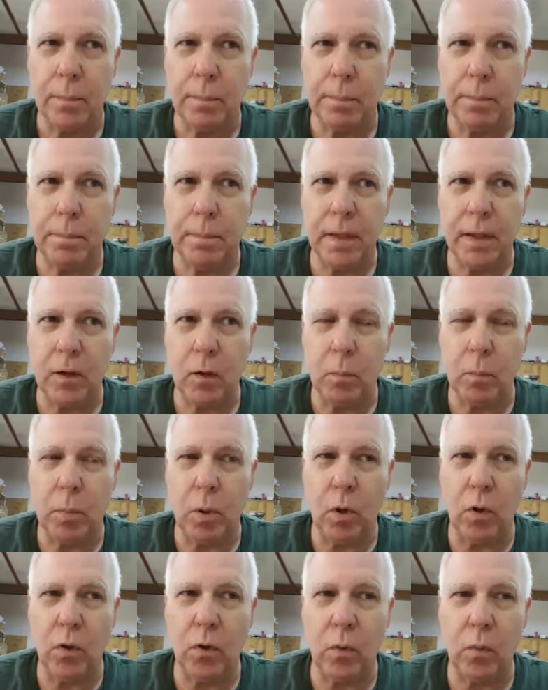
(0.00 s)
it, it'll
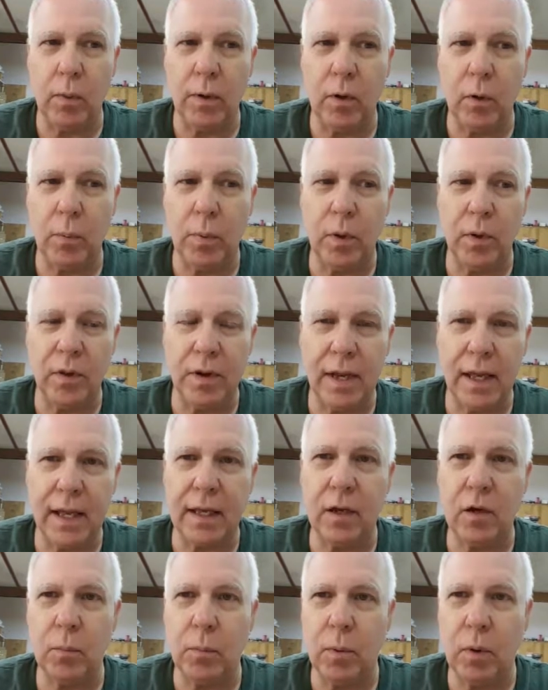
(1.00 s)
pull the it'll pull the
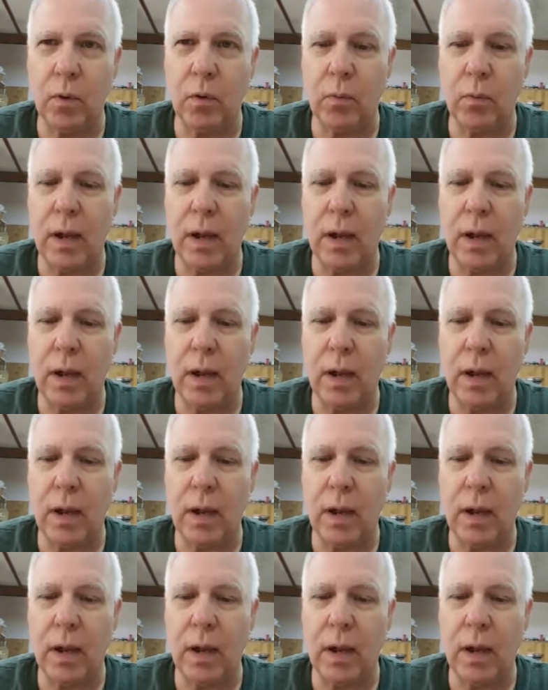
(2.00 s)
neck it'll pull